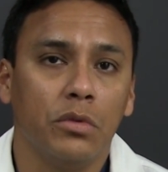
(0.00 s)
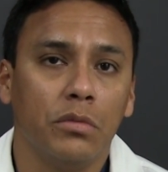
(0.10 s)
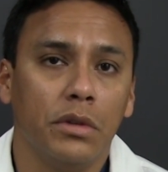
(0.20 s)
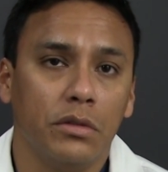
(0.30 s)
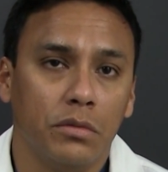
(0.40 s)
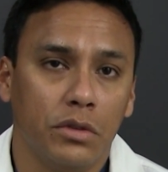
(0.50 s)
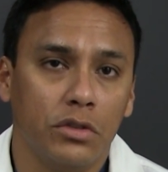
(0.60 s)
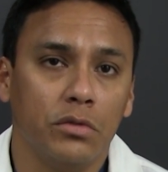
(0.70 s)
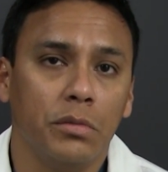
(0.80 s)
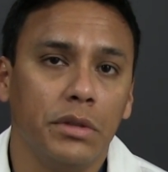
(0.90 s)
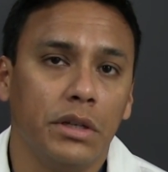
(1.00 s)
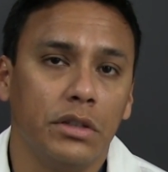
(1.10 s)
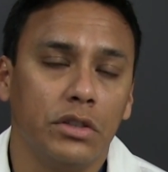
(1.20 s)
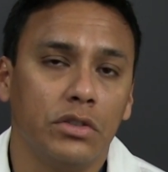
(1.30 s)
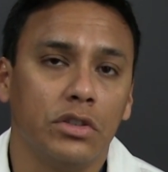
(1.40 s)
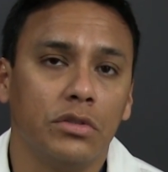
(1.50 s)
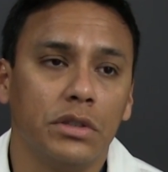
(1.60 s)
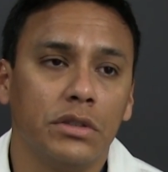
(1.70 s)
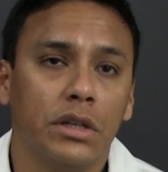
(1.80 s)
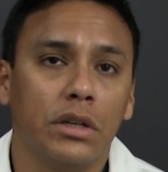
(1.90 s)
this surgery will be done in a surgery
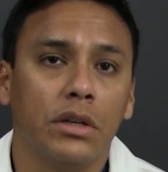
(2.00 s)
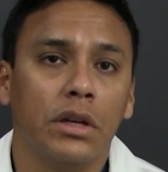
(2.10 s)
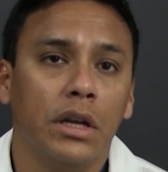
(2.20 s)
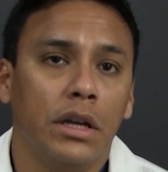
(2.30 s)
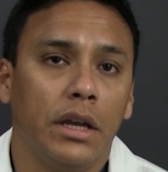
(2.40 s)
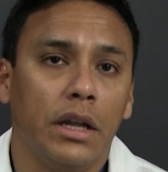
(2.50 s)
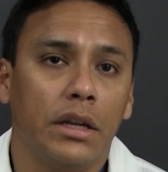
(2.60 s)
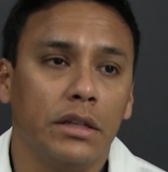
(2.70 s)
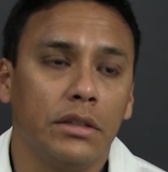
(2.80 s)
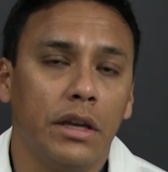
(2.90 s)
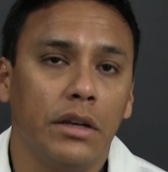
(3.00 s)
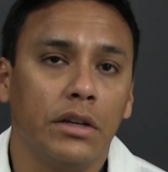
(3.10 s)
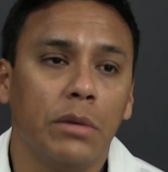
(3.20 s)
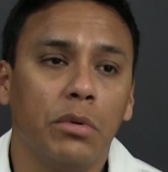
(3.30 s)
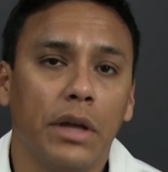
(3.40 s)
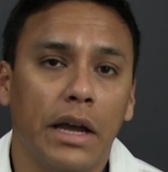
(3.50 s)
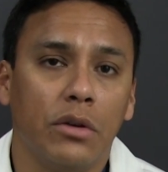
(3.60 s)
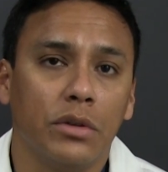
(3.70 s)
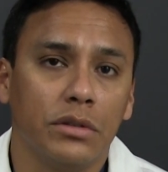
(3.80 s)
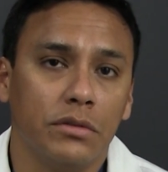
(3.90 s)
center, and it can take a couple
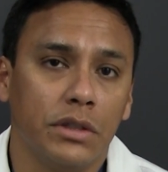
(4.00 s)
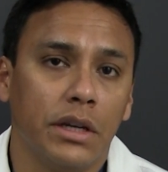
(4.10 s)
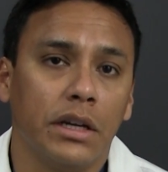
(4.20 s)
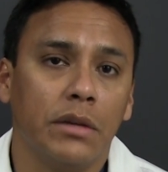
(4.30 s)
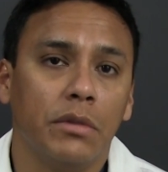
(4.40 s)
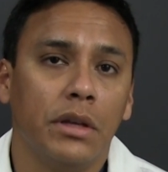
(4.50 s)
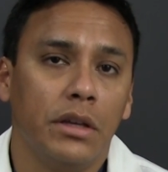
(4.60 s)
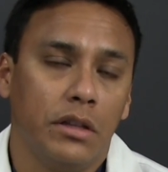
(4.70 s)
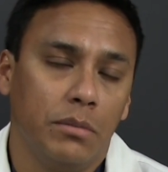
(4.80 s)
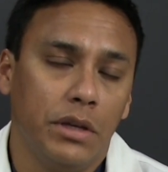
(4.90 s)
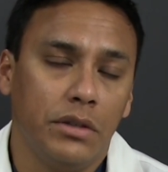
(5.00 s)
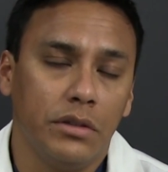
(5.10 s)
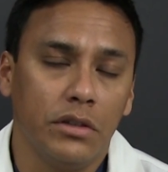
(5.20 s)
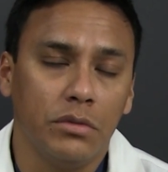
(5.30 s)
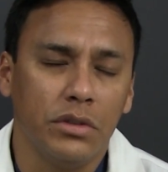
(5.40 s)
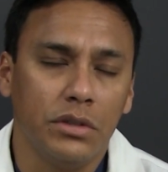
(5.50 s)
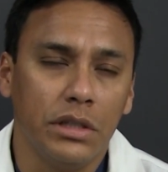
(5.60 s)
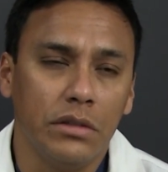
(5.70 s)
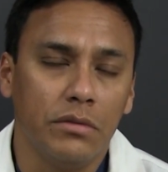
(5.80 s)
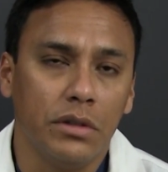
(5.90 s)
hours of time. The patient does
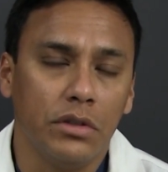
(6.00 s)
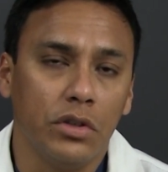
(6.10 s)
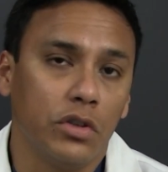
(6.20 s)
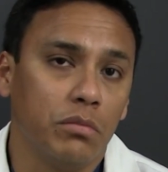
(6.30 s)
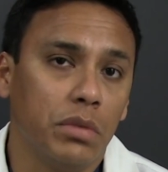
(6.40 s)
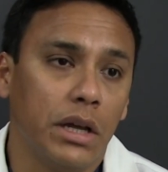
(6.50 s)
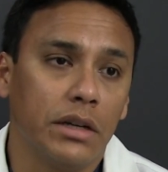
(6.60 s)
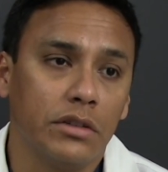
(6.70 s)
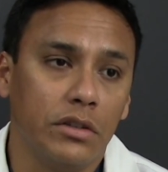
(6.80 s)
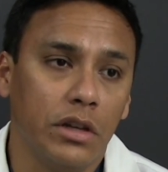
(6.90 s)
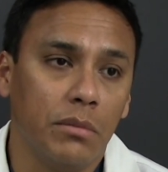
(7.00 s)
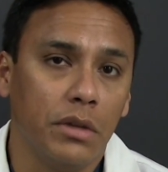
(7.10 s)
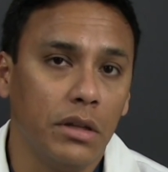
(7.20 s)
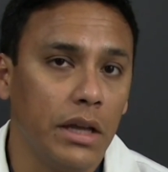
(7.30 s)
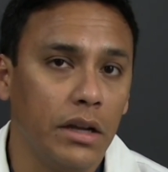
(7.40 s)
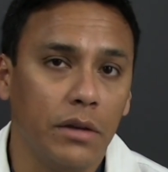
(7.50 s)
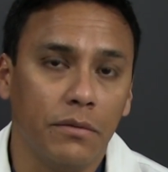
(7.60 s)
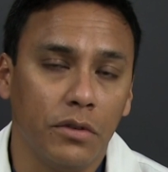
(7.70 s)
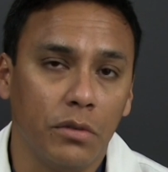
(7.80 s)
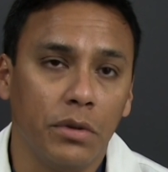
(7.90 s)
receive a nerve block to numb the leg up
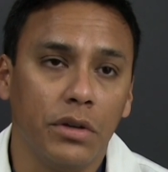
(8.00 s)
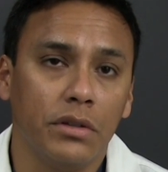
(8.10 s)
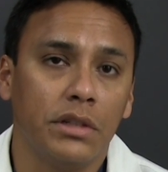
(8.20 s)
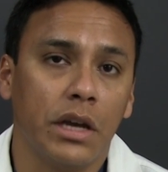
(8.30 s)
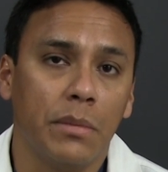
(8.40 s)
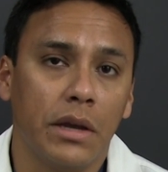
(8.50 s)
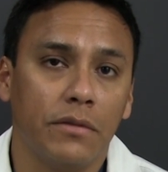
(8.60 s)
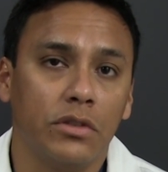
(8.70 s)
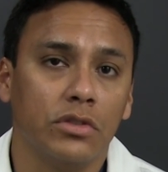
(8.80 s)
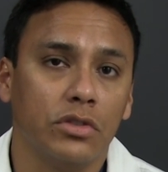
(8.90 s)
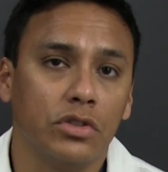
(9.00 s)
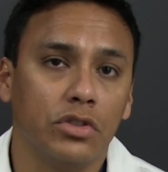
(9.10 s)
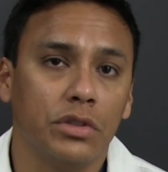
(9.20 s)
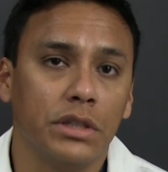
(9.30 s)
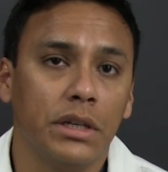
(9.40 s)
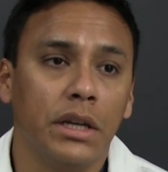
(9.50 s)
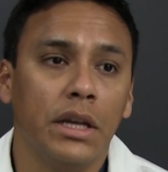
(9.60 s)
for a period of time after surgery,